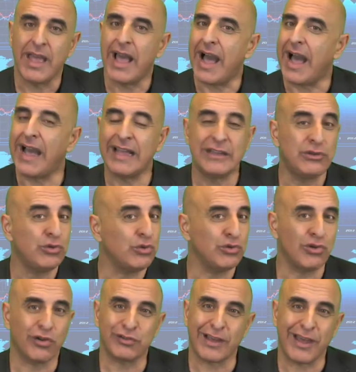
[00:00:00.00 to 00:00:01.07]
I do
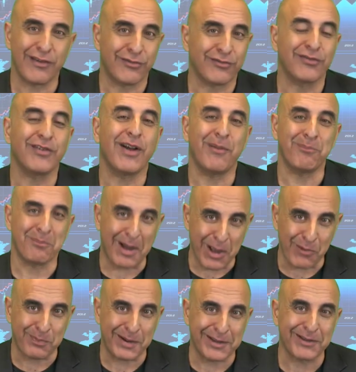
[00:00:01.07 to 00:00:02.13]
not have my
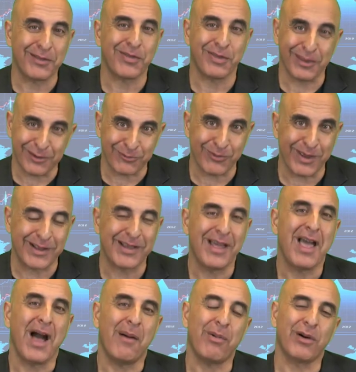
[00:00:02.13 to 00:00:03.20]
opinion this week
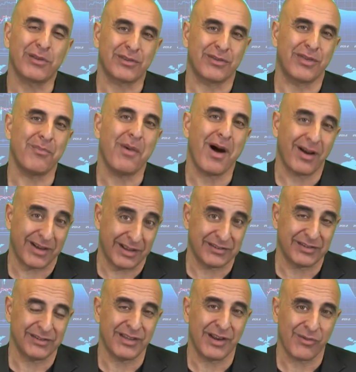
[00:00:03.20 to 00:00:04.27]
about the market
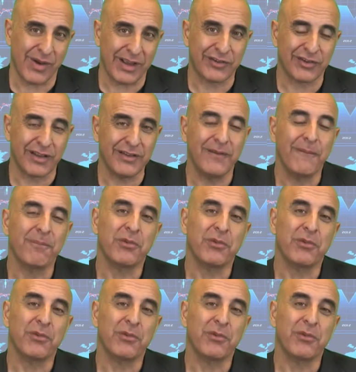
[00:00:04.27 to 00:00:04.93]
direction.